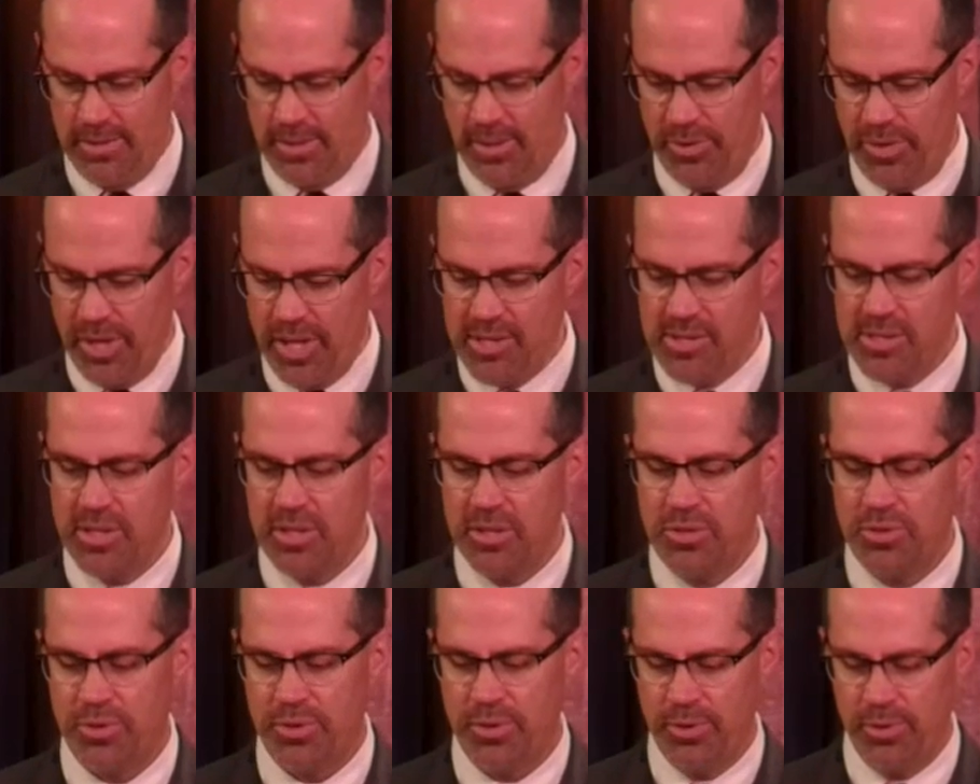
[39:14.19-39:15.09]
So these are
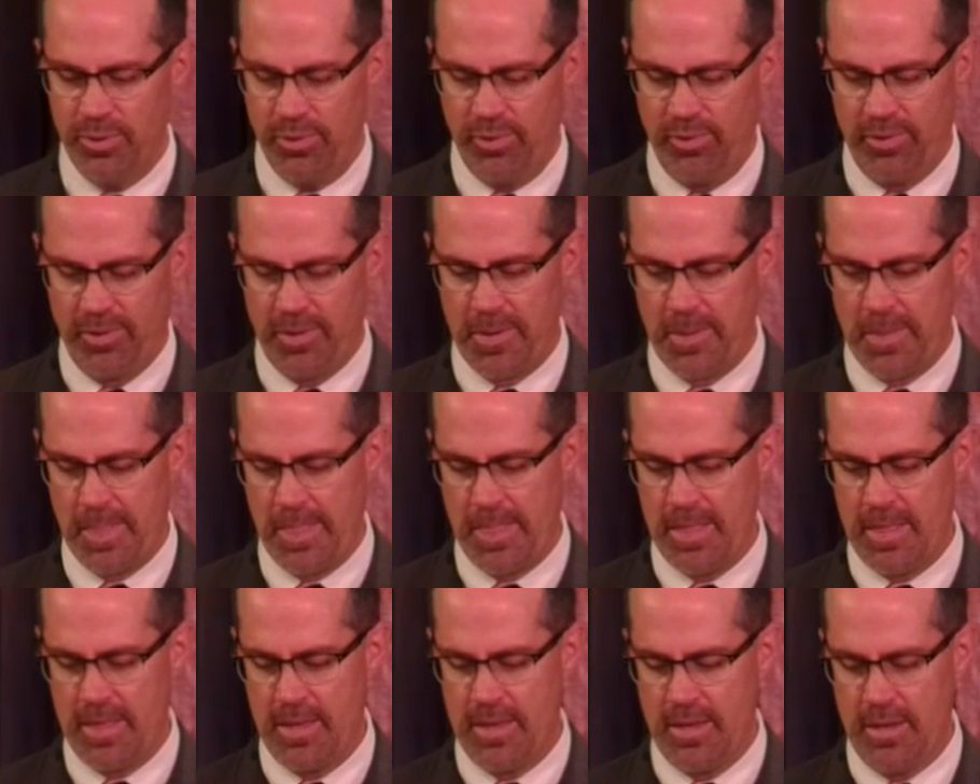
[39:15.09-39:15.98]
the truths
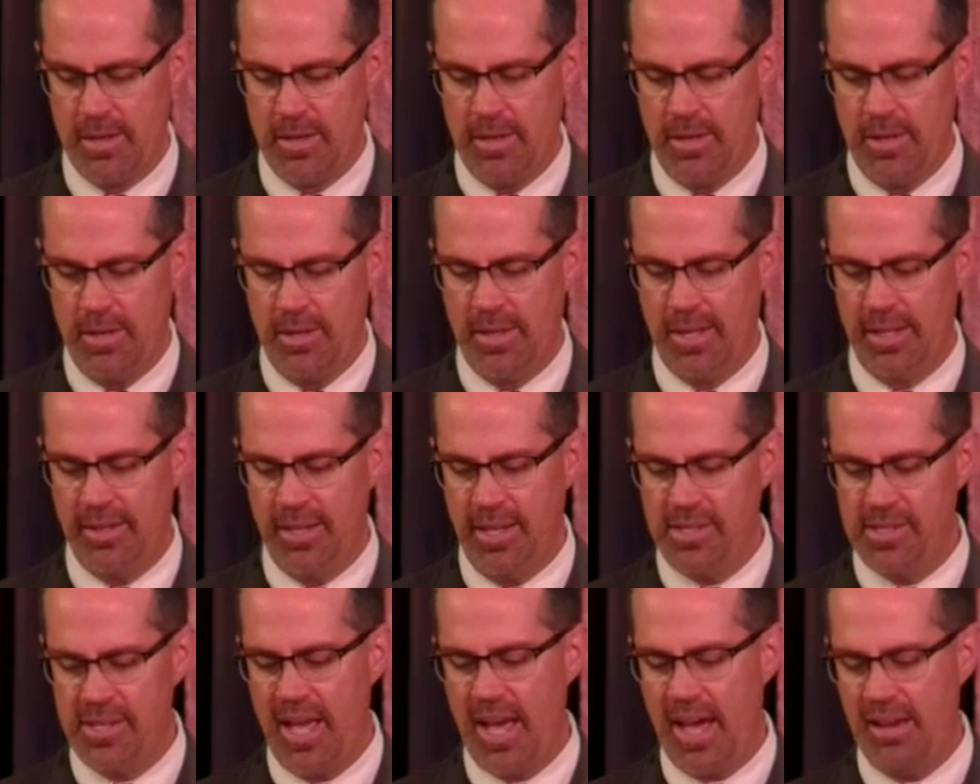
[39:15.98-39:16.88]
that
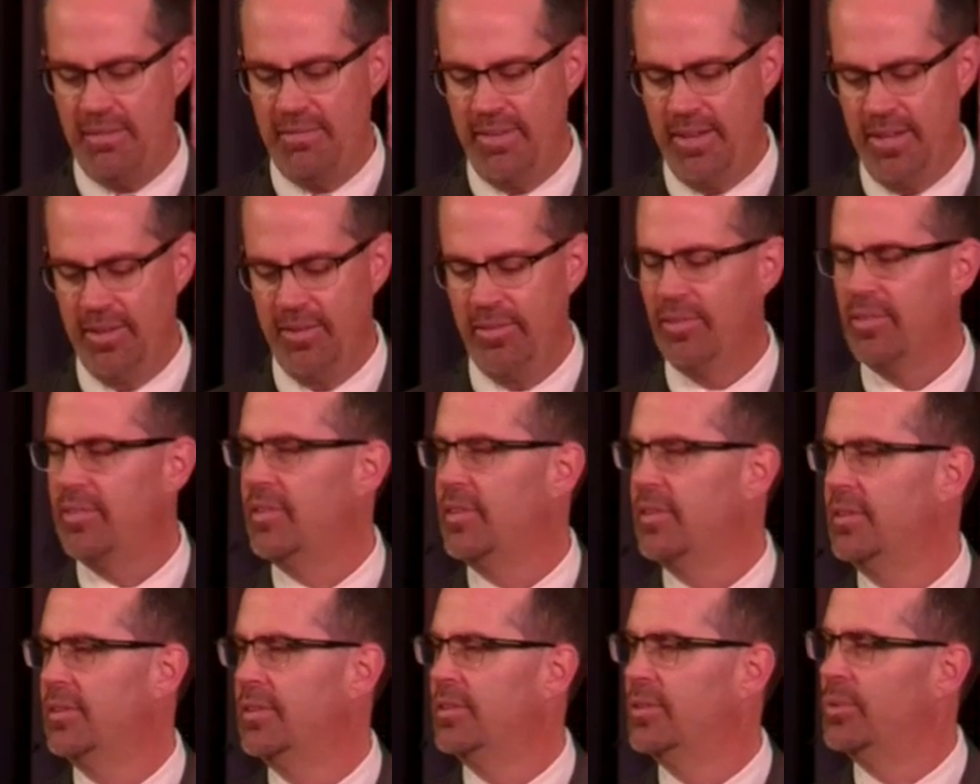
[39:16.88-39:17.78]
these Advents,
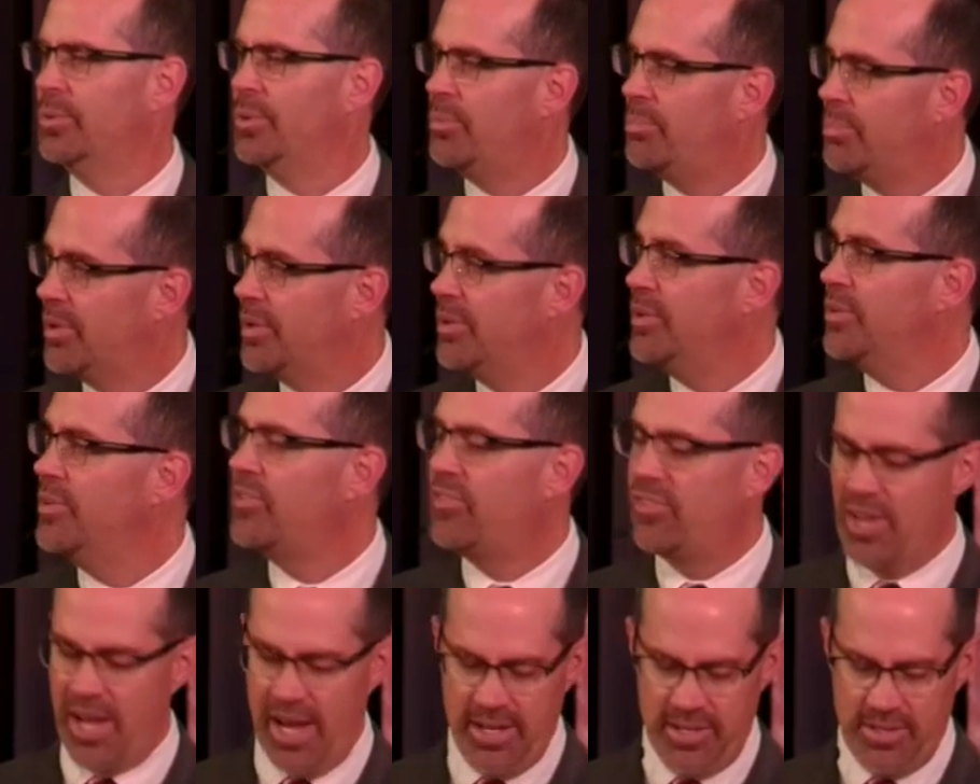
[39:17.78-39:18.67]
will
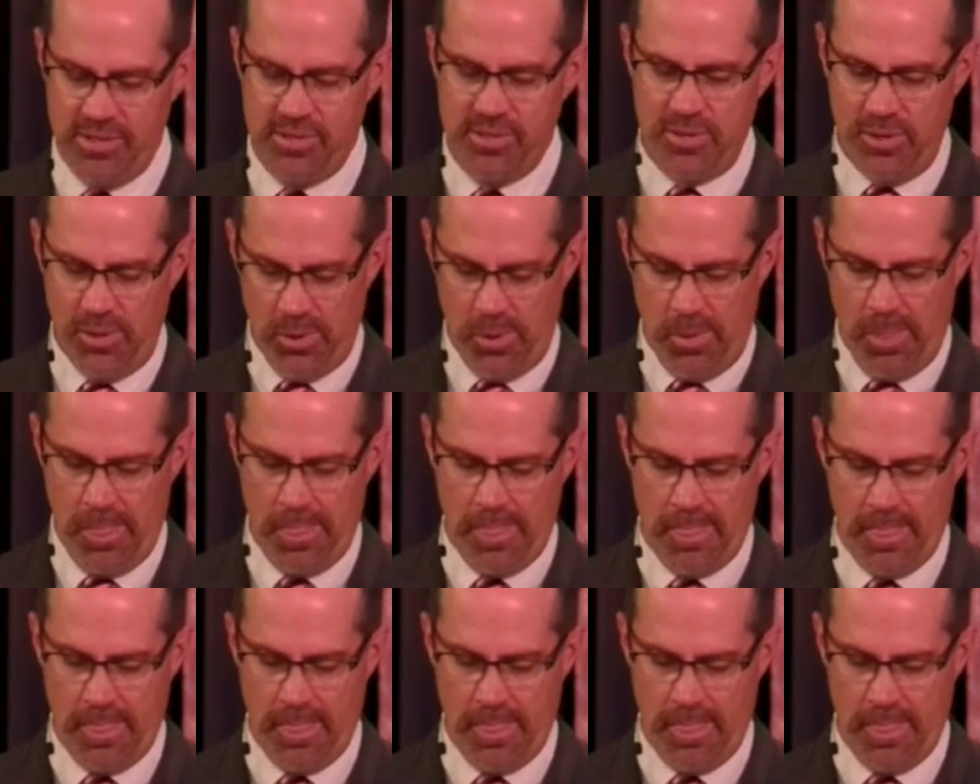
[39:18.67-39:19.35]
produce Titus 2.